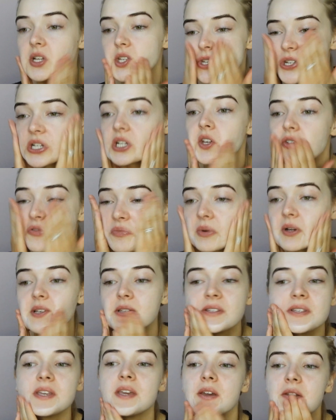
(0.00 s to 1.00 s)
it doesn't
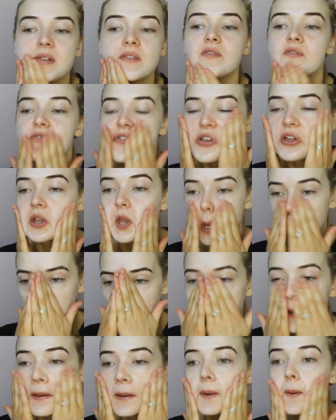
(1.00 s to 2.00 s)
leave my skin
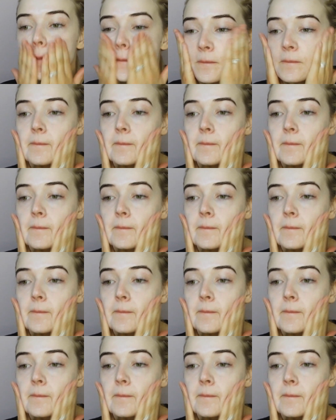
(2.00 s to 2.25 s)
feeling